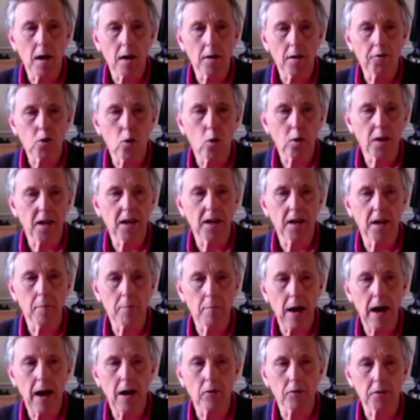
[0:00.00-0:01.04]
talking
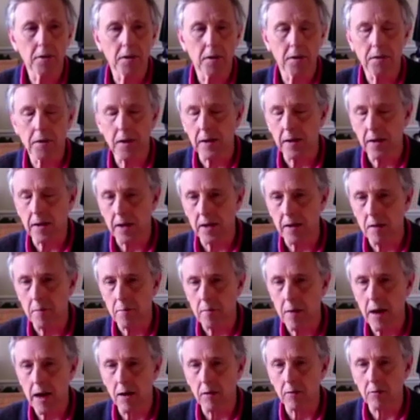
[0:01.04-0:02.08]
about or thinking
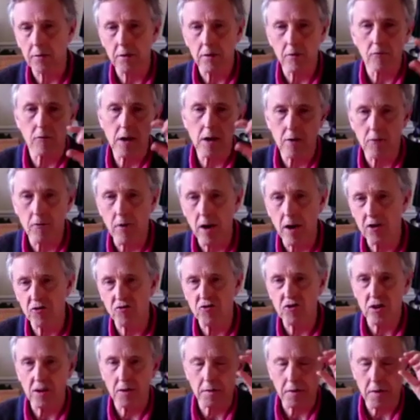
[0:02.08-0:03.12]
about or
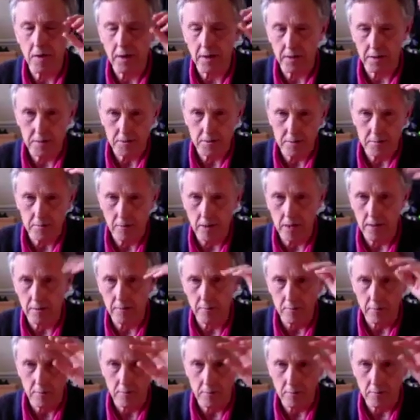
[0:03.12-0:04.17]
rearranging things
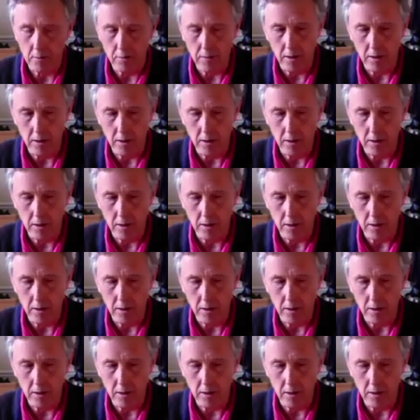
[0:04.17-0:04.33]
in, you